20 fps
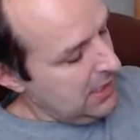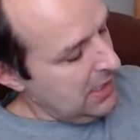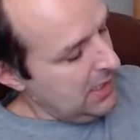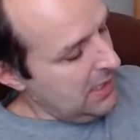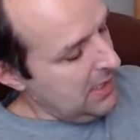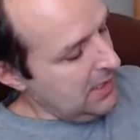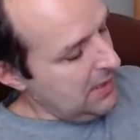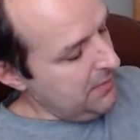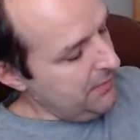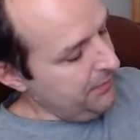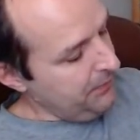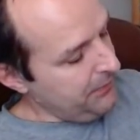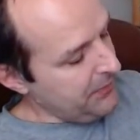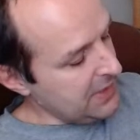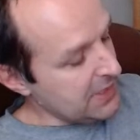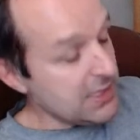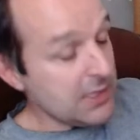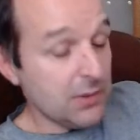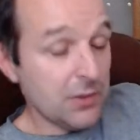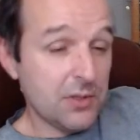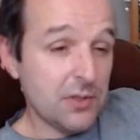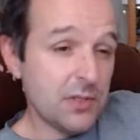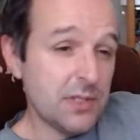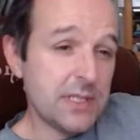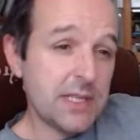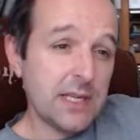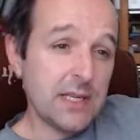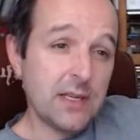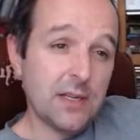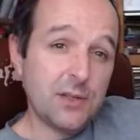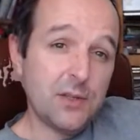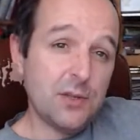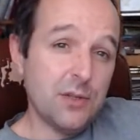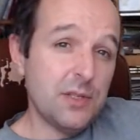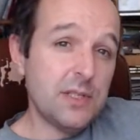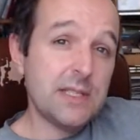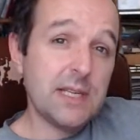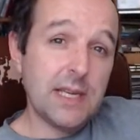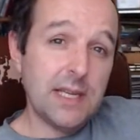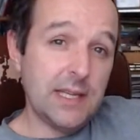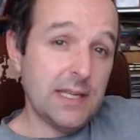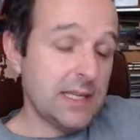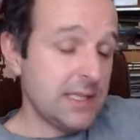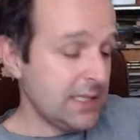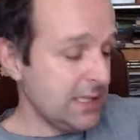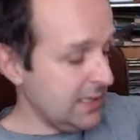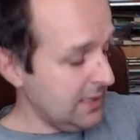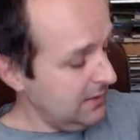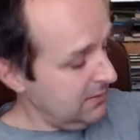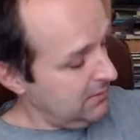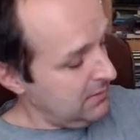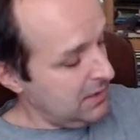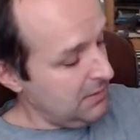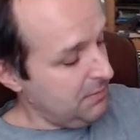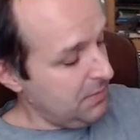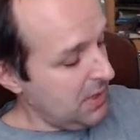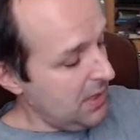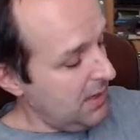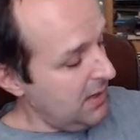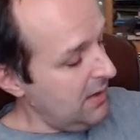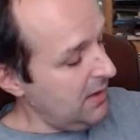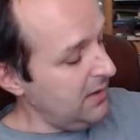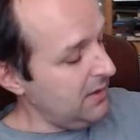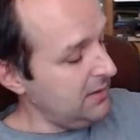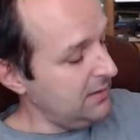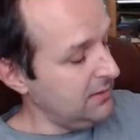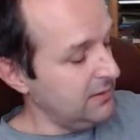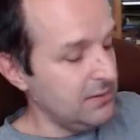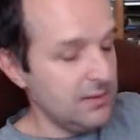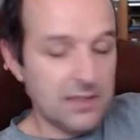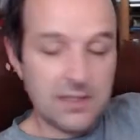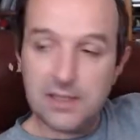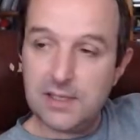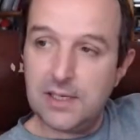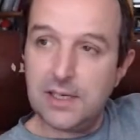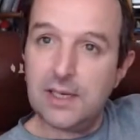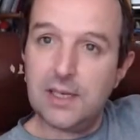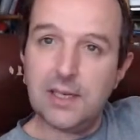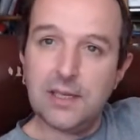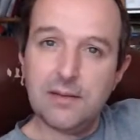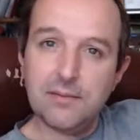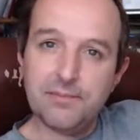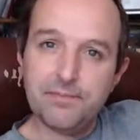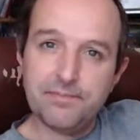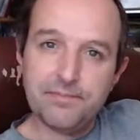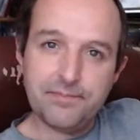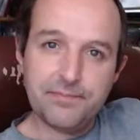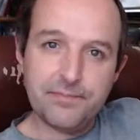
So I could take this apart and get a little,